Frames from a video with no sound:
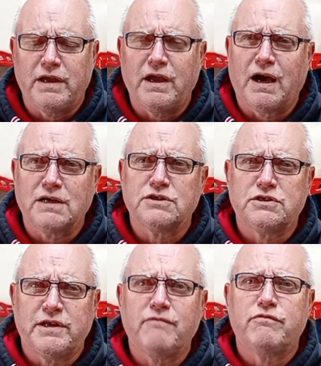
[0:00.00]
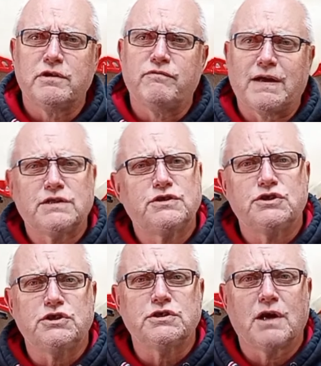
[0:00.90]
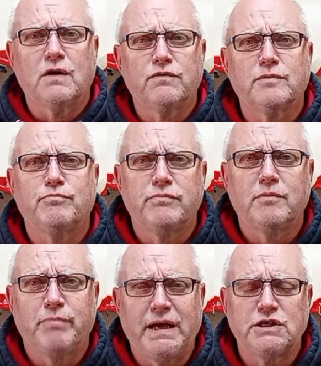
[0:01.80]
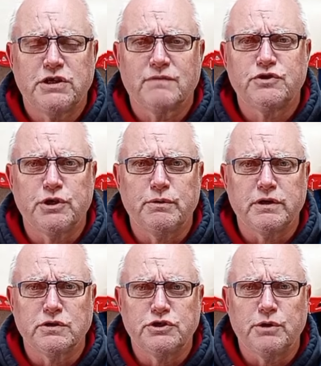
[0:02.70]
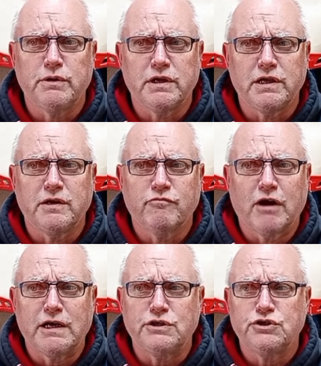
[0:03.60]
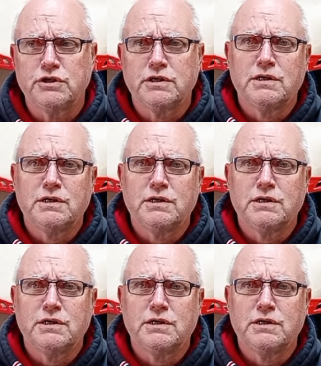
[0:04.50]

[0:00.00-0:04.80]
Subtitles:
It has several advantages over bare shaft tuning and tuning at your range.